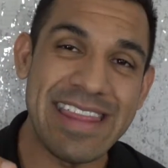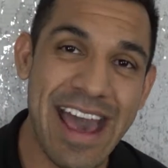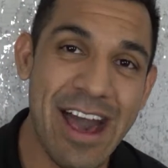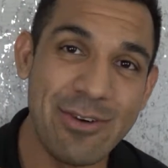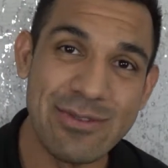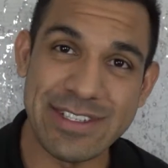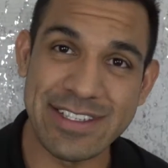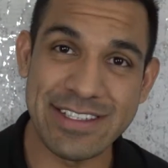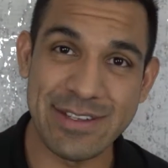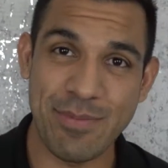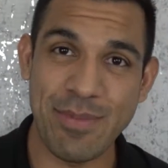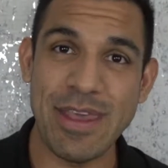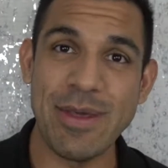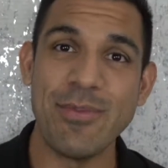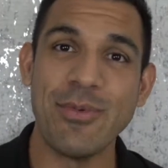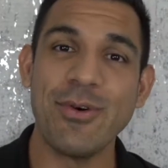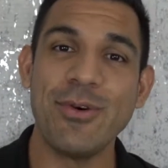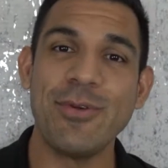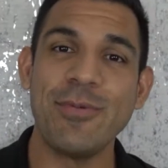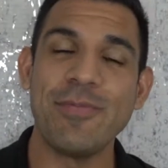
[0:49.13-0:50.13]
thousands of
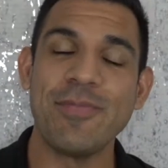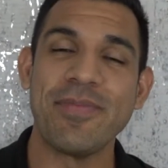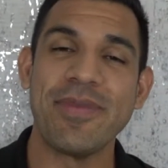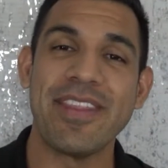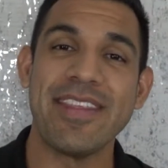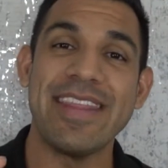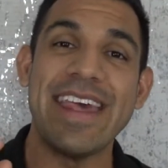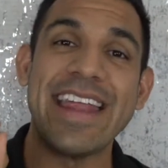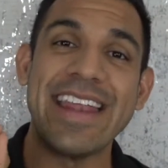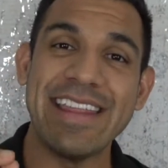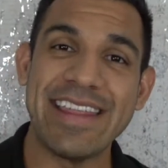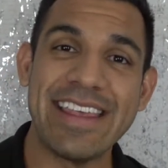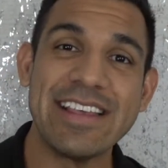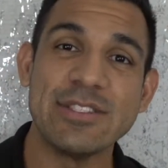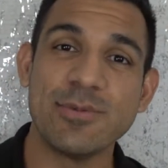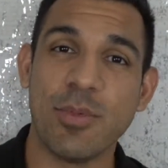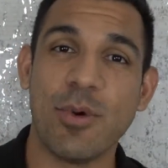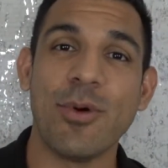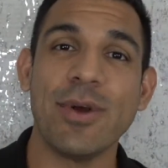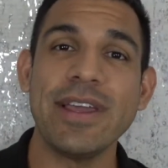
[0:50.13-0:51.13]
people that at
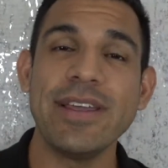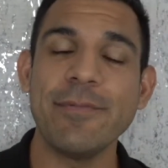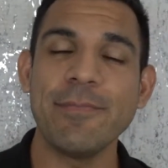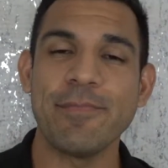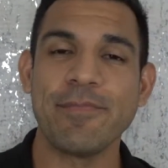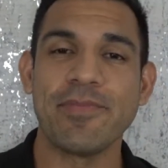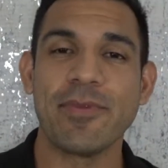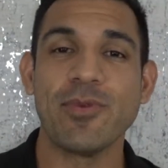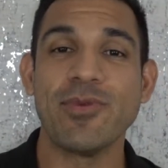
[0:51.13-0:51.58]
this point,